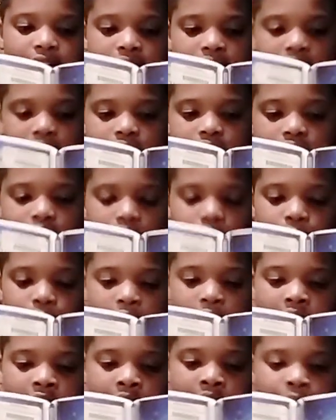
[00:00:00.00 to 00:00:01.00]
Next to the
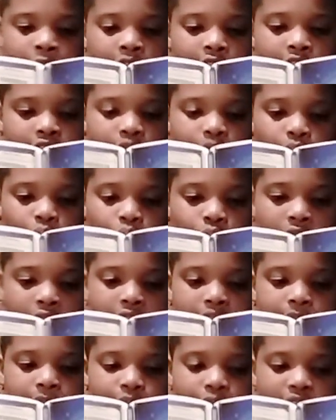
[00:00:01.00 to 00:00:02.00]
button marked
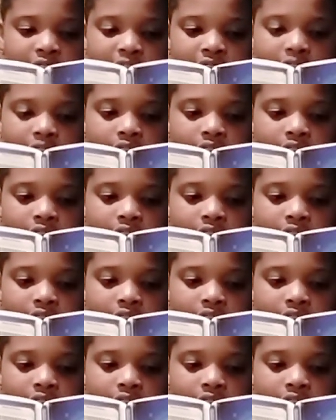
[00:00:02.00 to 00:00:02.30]
1B